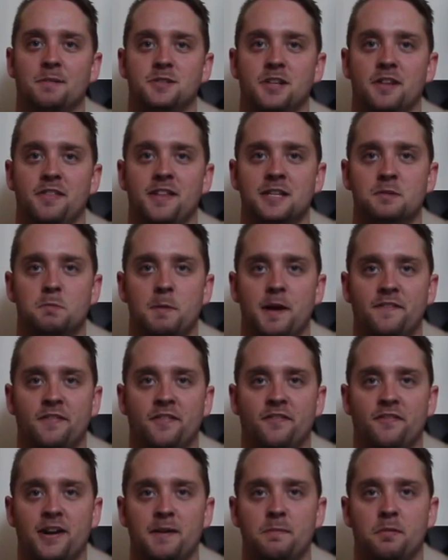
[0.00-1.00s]
So this week
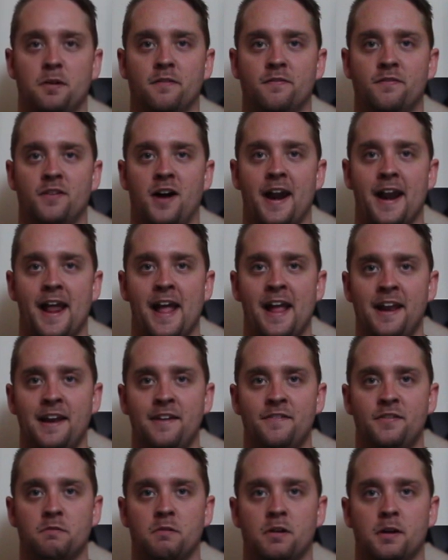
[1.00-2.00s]
for Free Pour Friday,
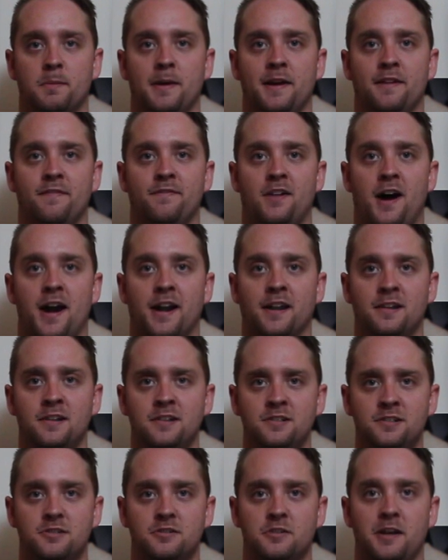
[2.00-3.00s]
if you want to be a
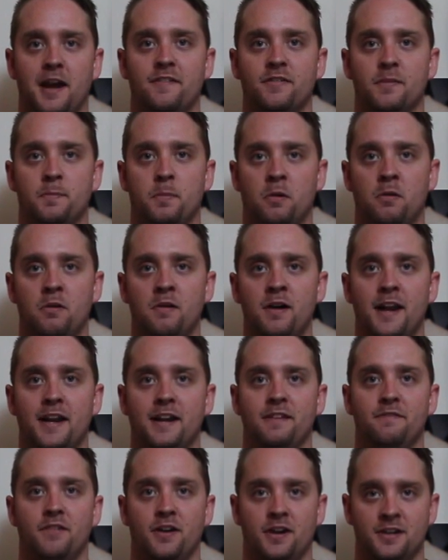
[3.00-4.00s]
finalist, you have to pour an
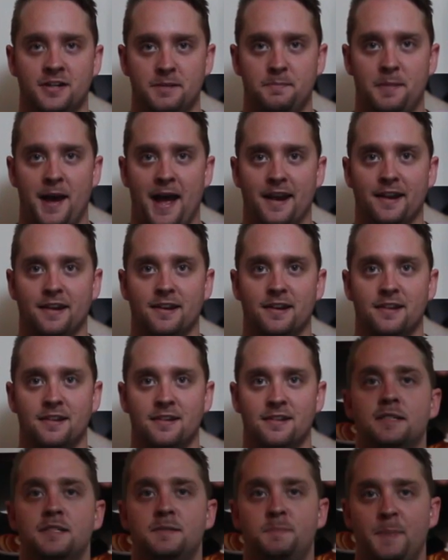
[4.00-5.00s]
inverted pattern.
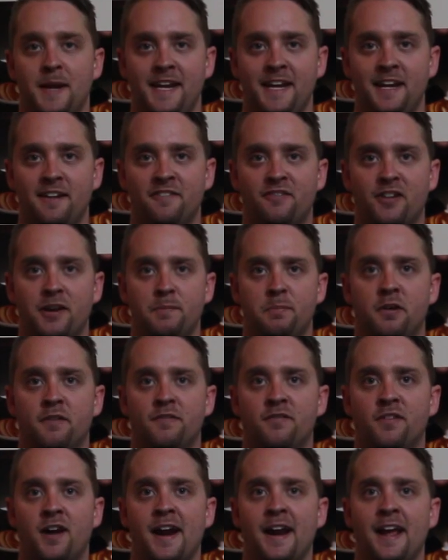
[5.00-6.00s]
Speaking of Free Pour
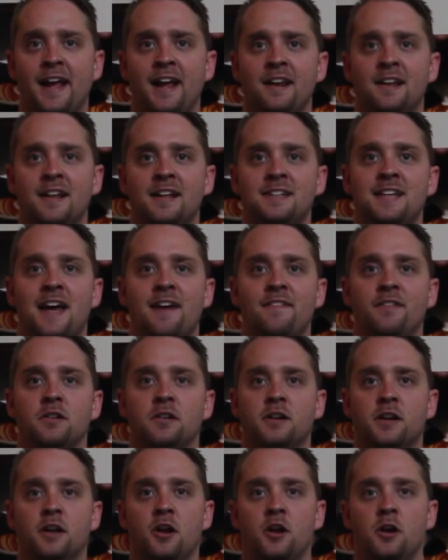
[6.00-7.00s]
Friday, let's have a
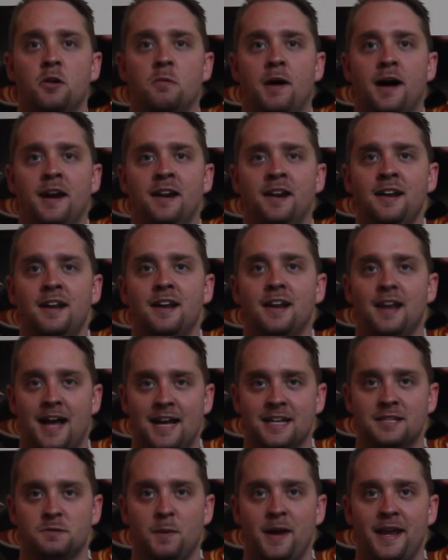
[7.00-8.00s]
look at who won
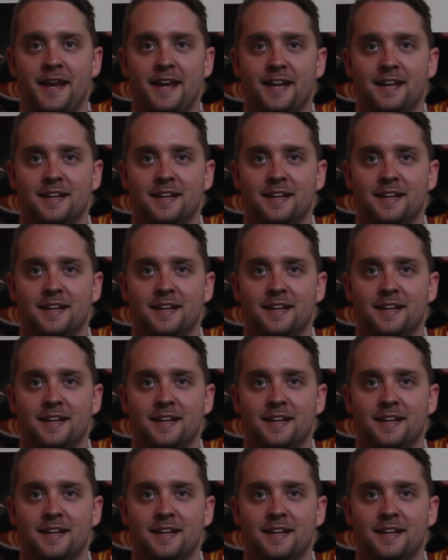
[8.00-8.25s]
last week.